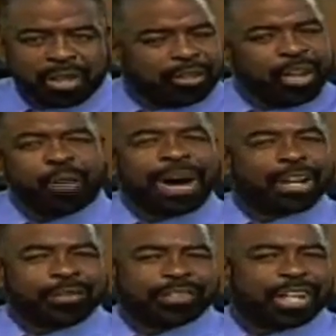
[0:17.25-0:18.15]

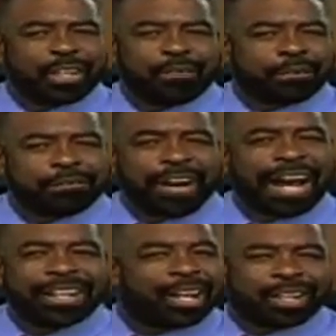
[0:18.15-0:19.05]
Nobody was laid off or
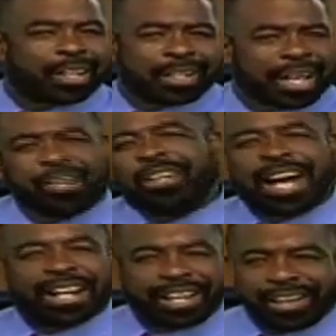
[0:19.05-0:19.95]
fired. Now, get on
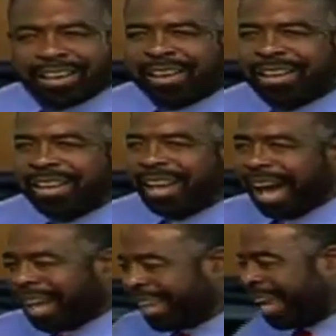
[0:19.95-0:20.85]
out of here.
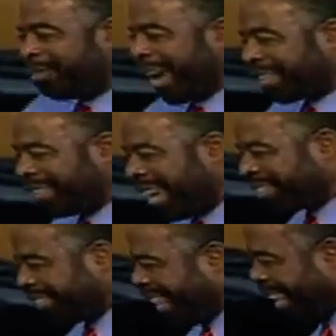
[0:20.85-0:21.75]
I came back the
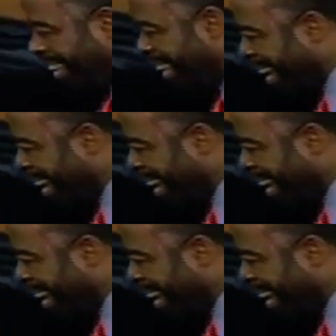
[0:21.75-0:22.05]
next day.